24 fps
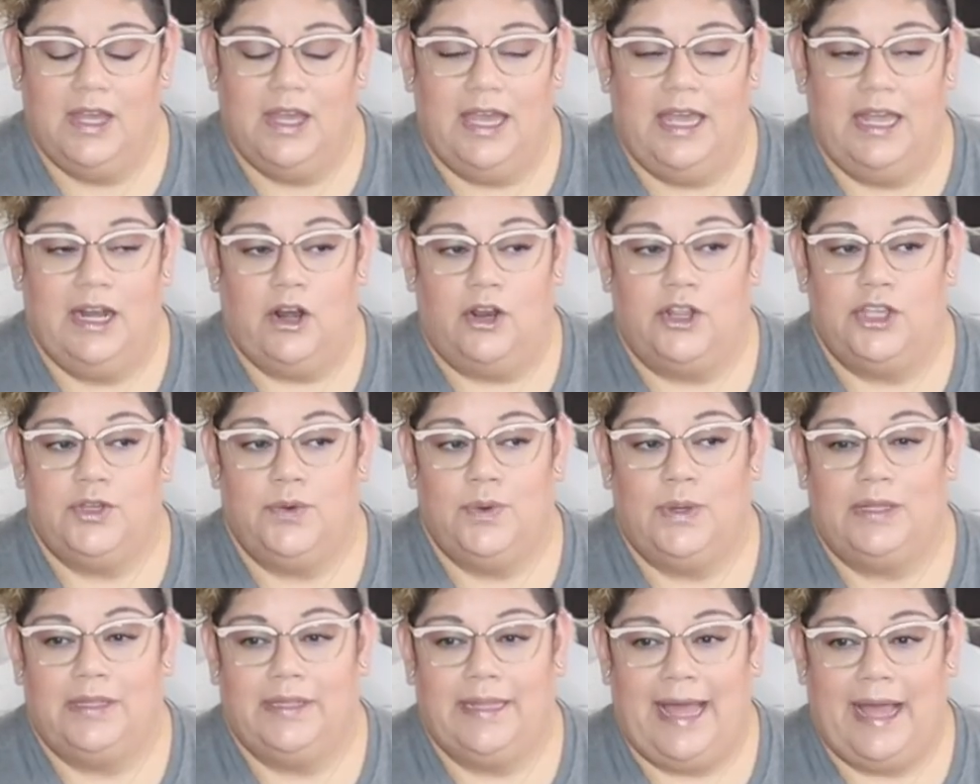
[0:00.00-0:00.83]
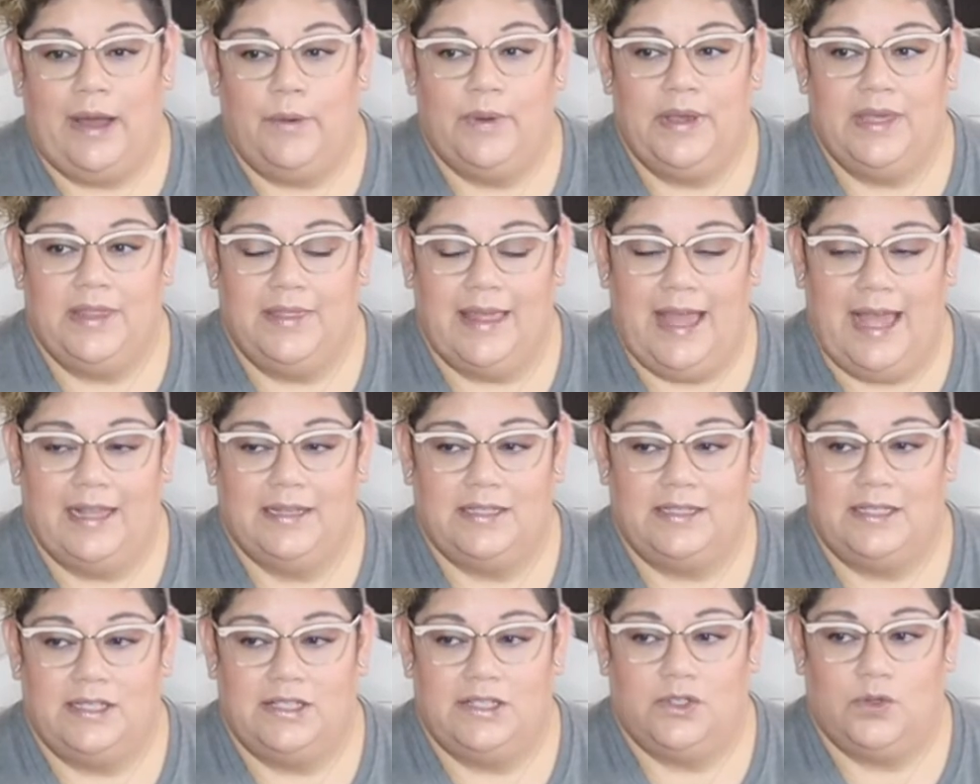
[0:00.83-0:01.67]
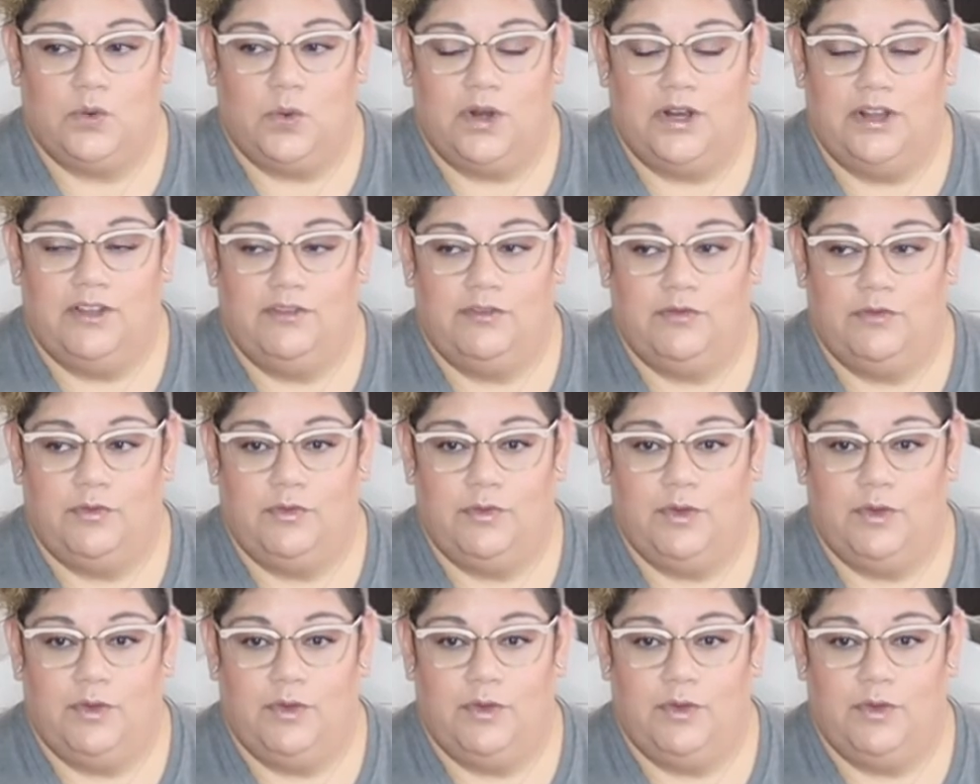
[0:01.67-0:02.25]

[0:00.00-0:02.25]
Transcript: And are you allowing that to sort of